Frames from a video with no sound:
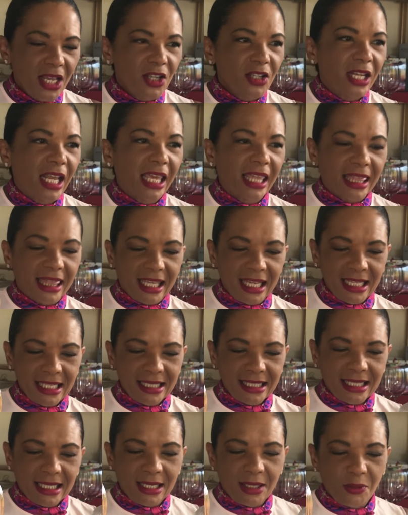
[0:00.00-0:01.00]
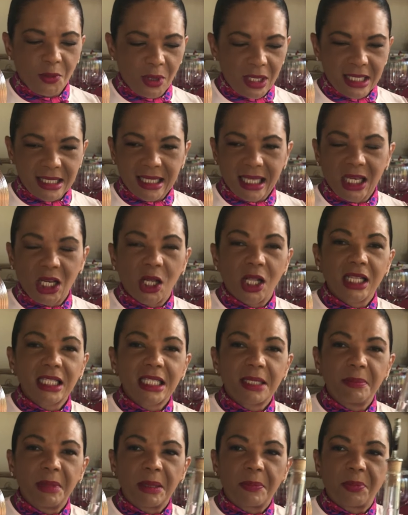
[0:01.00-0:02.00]
Like this was the
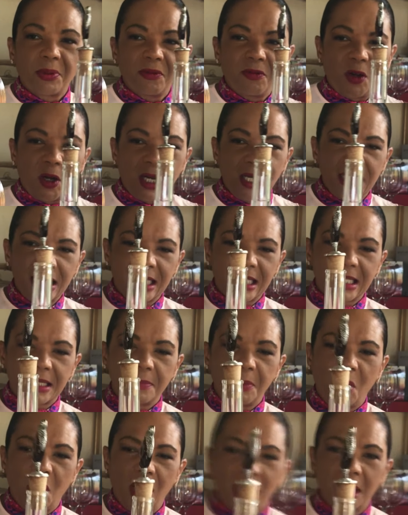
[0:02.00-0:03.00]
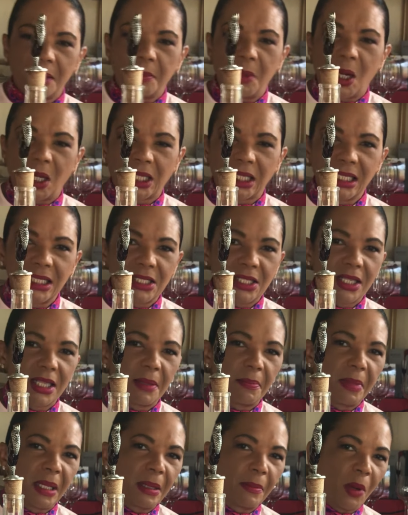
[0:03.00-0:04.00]
Ultimate Provence, a smaller bottle to the
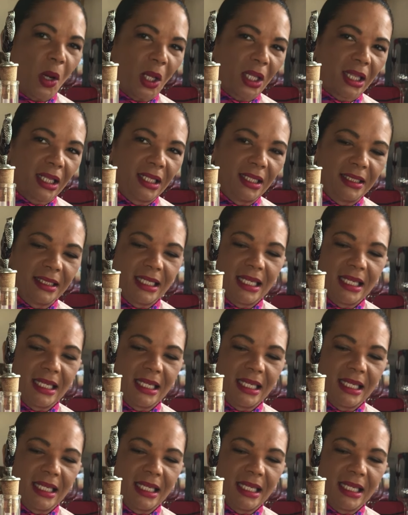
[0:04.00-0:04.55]
big bottle.